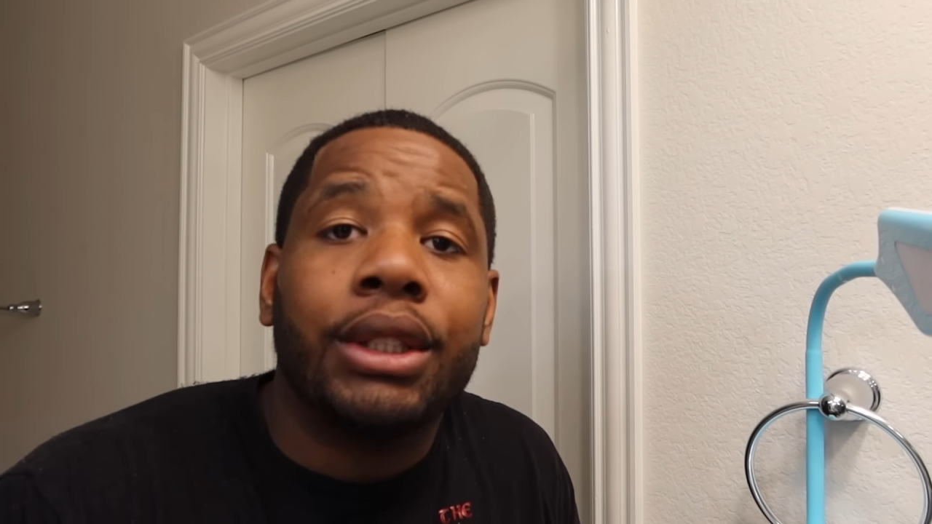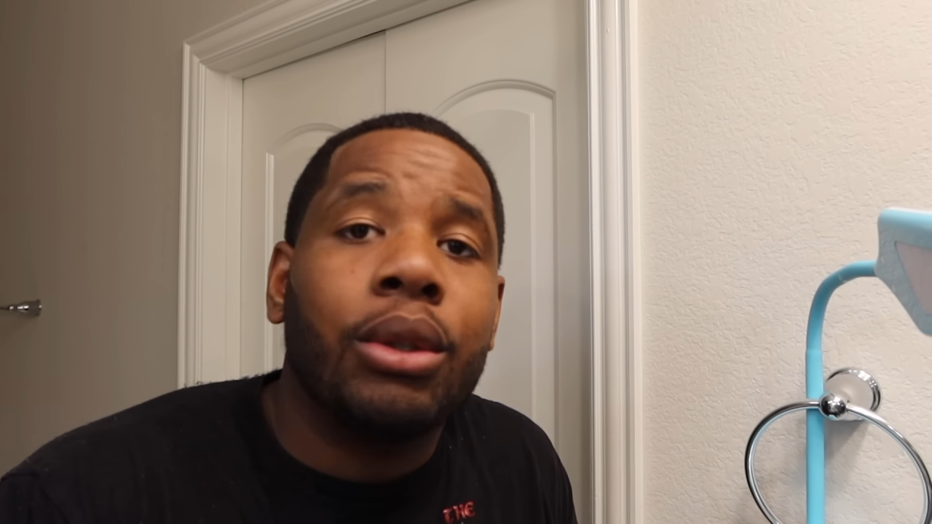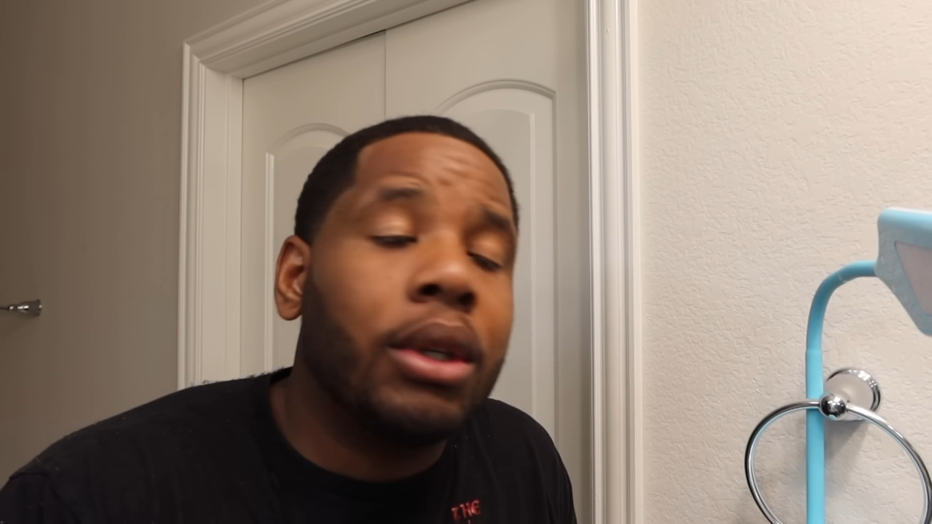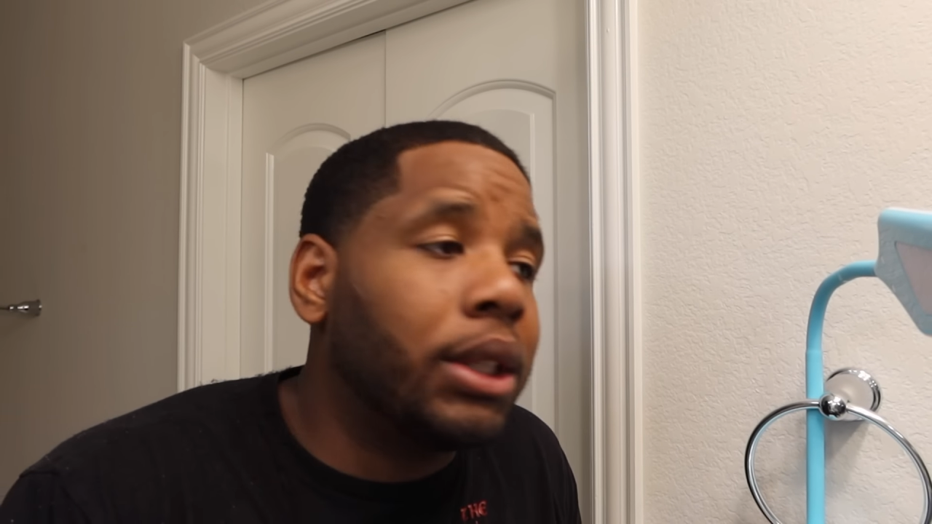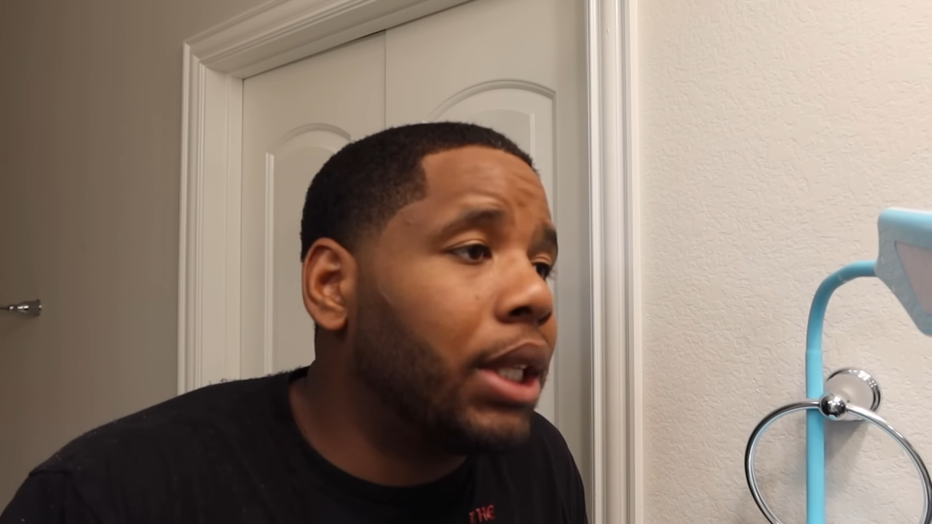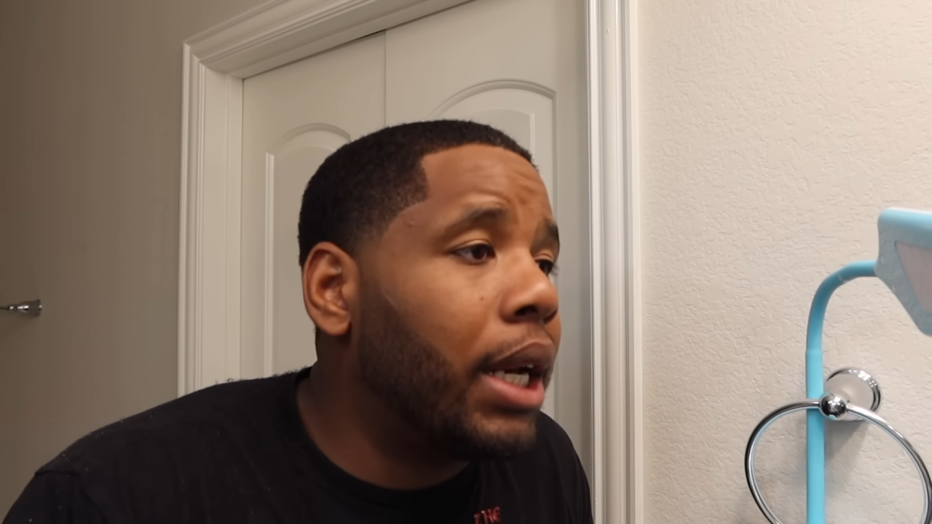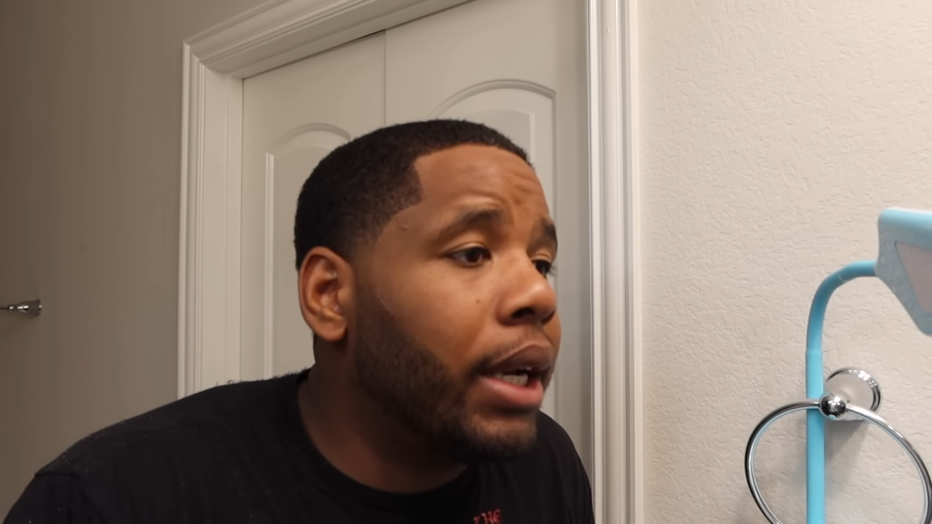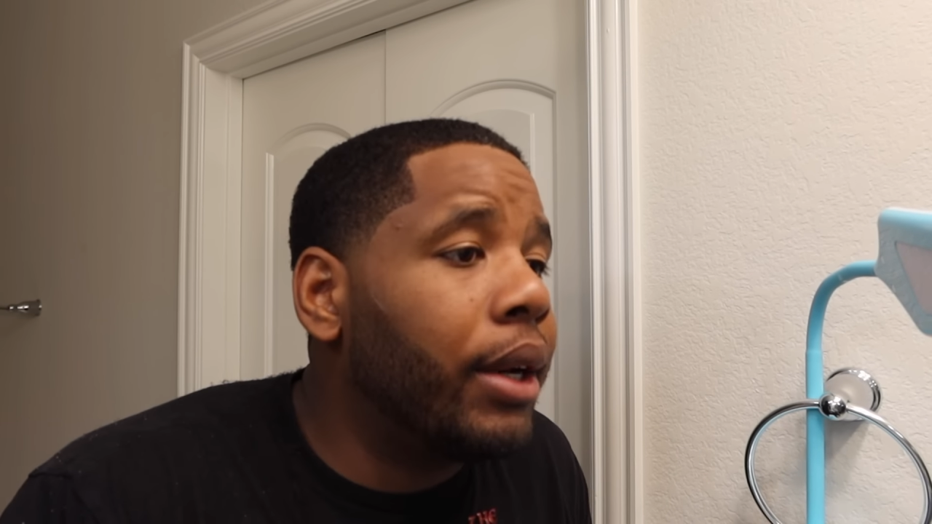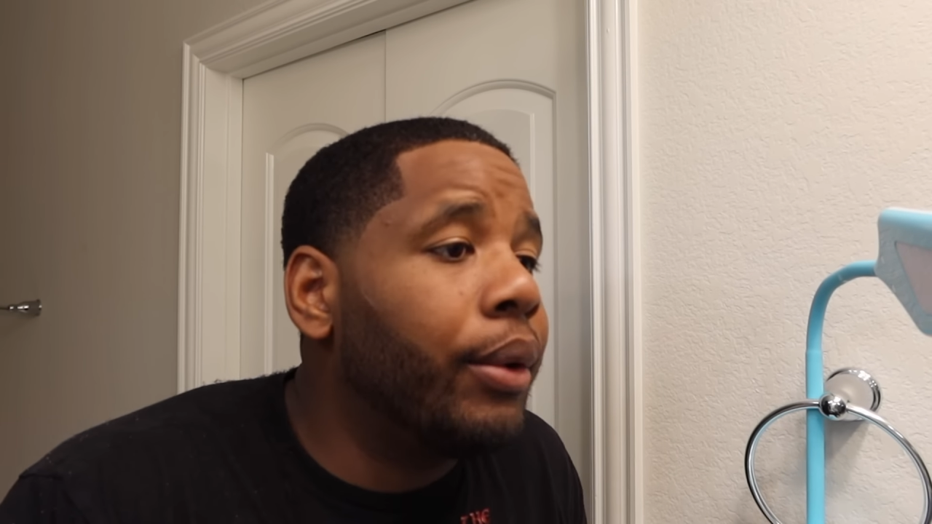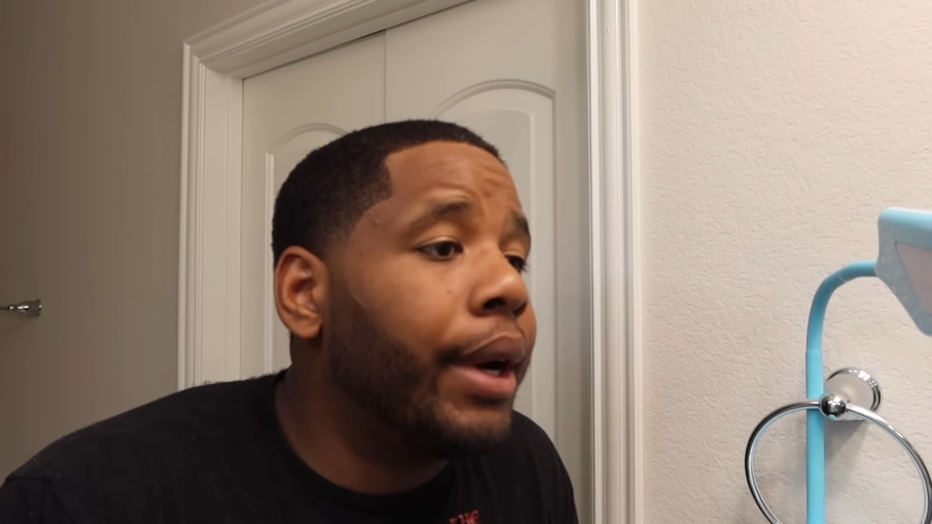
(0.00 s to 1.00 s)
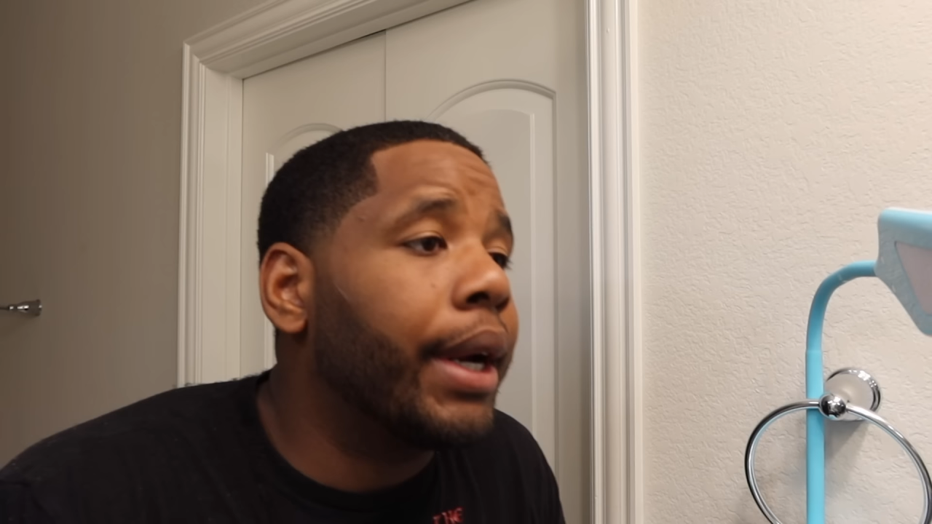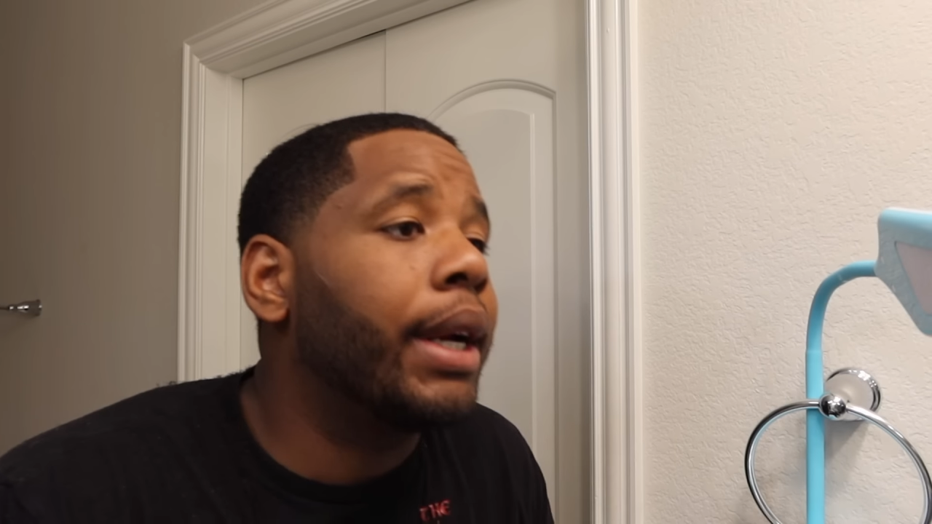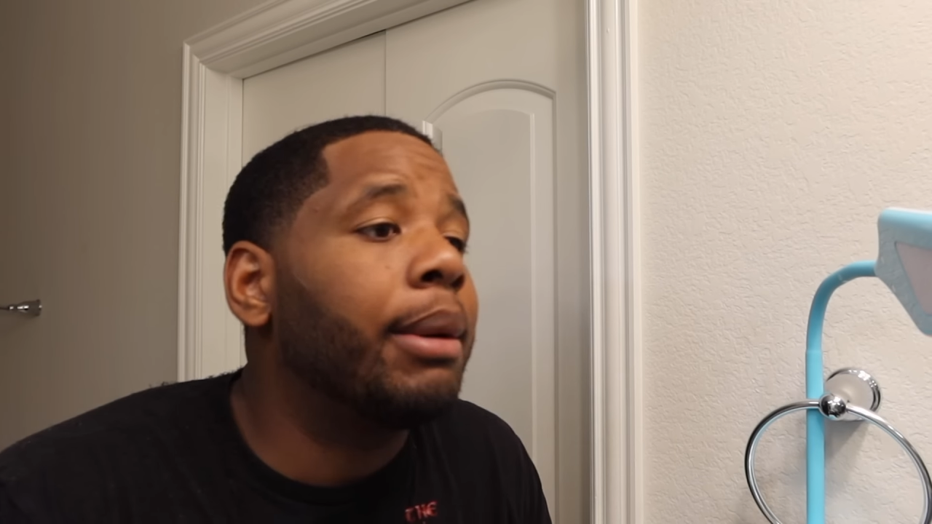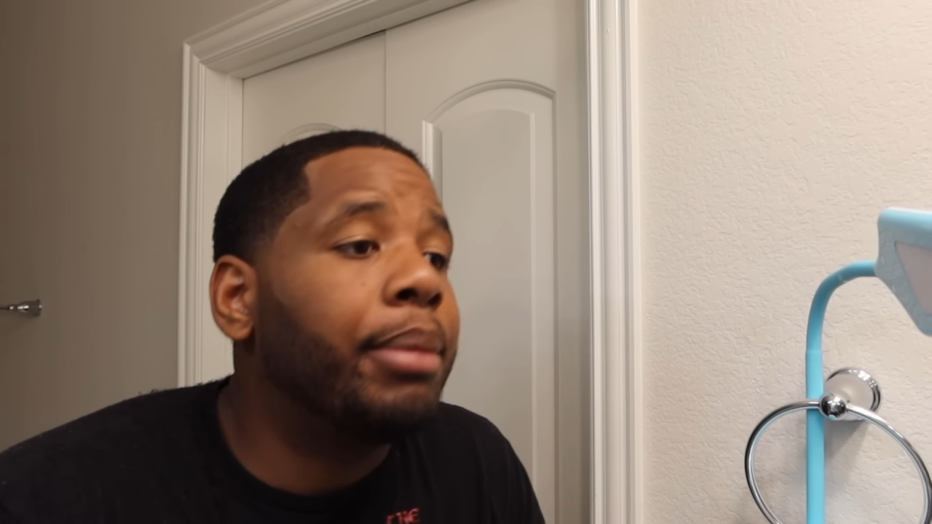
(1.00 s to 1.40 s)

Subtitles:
doing that y'all need a new haircut,